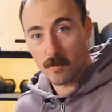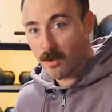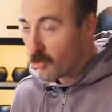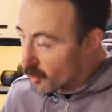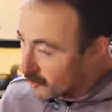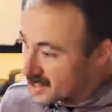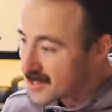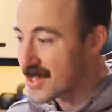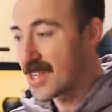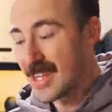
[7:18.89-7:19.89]

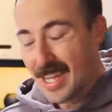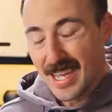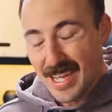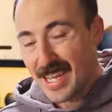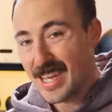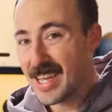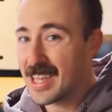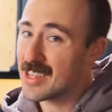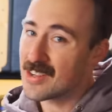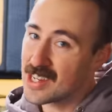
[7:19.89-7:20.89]
Performance,
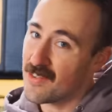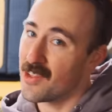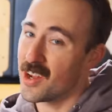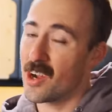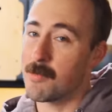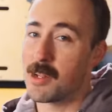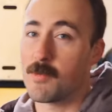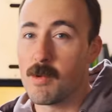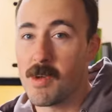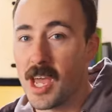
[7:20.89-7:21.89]
eh, there's definitely an argument to
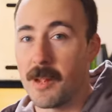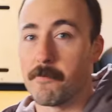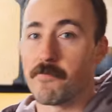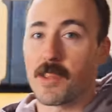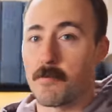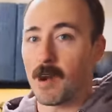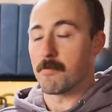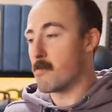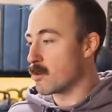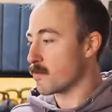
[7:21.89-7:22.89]
be made. But
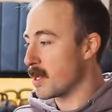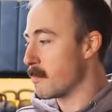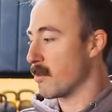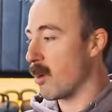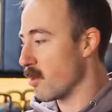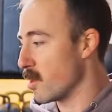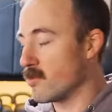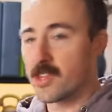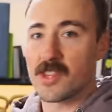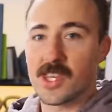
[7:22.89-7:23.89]
most people aren't
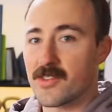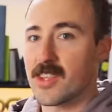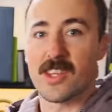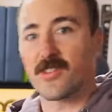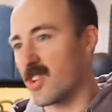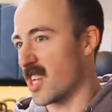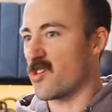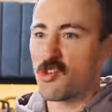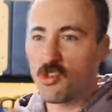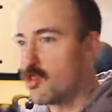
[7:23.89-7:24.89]
using this in this like
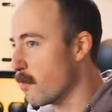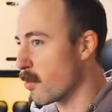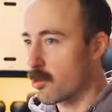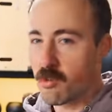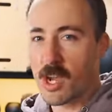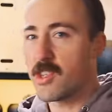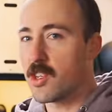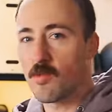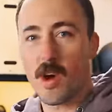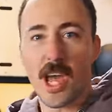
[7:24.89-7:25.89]
super
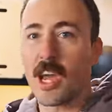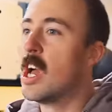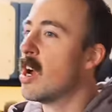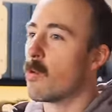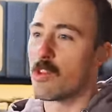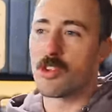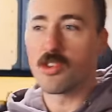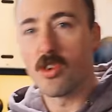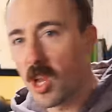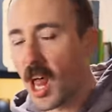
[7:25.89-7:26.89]
crazy way where they're
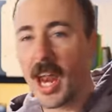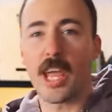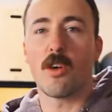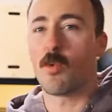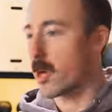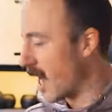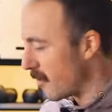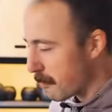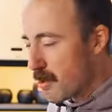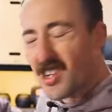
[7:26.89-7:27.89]
doing a lot of HIIT workout,
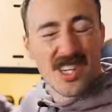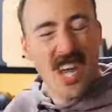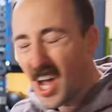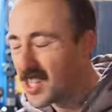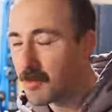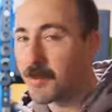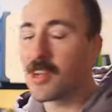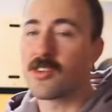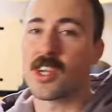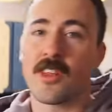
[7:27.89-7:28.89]
they're putting tons of
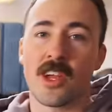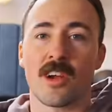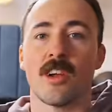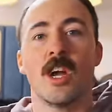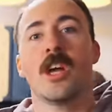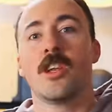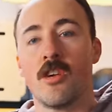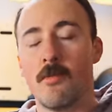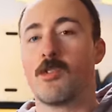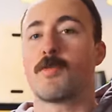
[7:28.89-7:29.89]
meters on there. No,
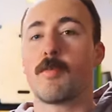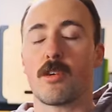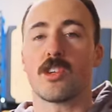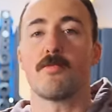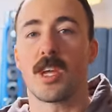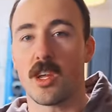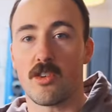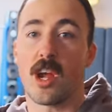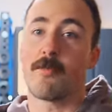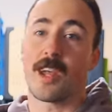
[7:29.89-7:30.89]
most people are just make,
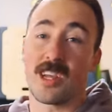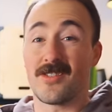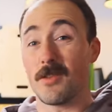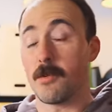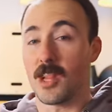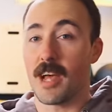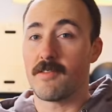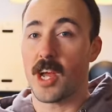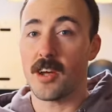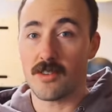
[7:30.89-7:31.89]
trying to make a simple
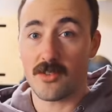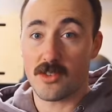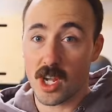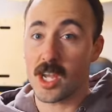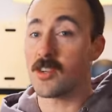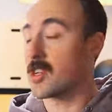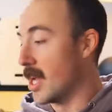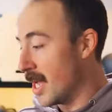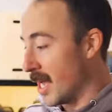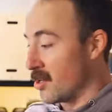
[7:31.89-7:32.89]
lifestyle change
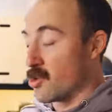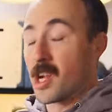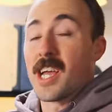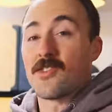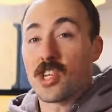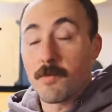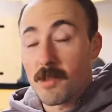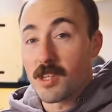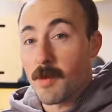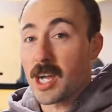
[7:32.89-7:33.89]
and doing it as
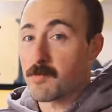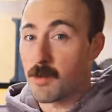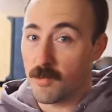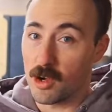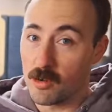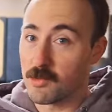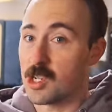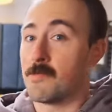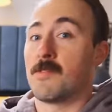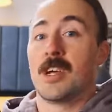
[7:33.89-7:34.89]
cheaply as possible for a home
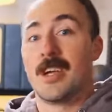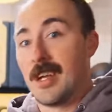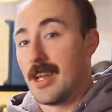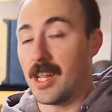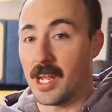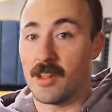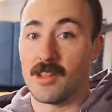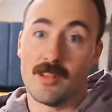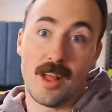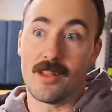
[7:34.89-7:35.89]
gym. Like
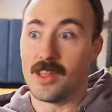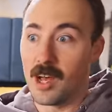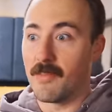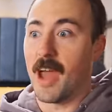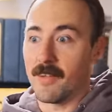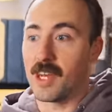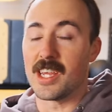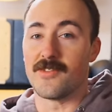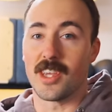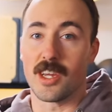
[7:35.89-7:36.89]
I, I love having
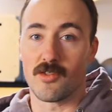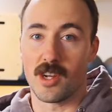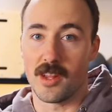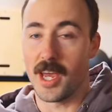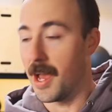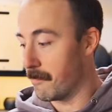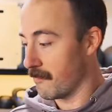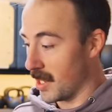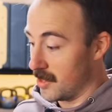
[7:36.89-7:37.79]
easy entry to that.